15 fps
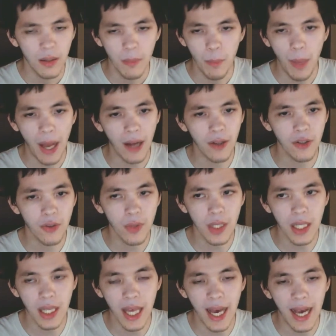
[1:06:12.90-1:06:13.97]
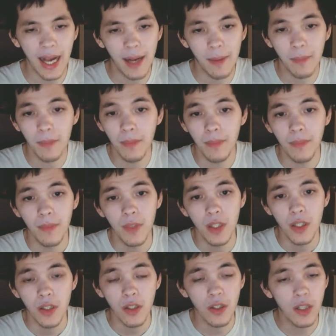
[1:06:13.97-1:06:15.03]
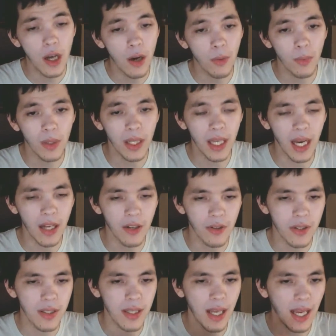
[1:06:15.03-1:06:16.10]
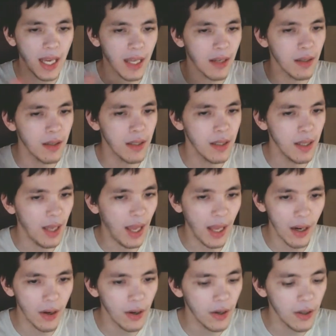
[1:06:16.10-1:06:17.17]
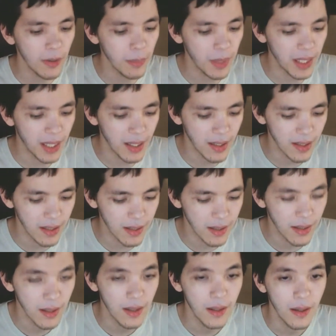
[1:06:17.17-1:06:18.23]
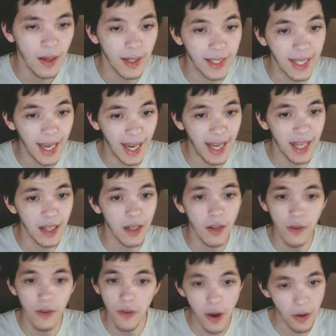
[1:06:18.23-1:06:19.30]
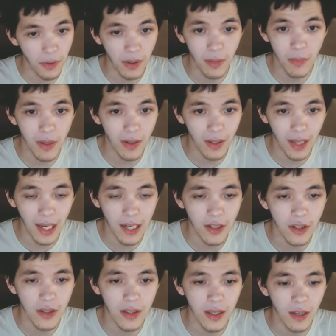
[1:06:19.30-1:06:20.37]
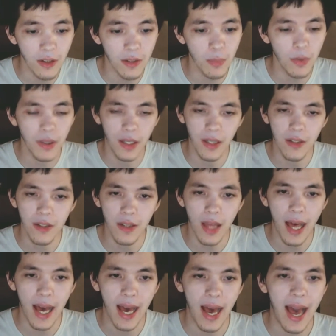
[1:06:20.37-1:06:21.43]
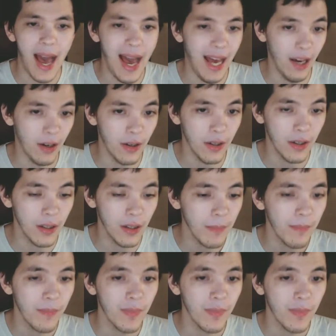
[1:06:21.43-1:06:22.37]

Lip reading: boundary that you don't really understand it all because, again, no communication skills put into that at all.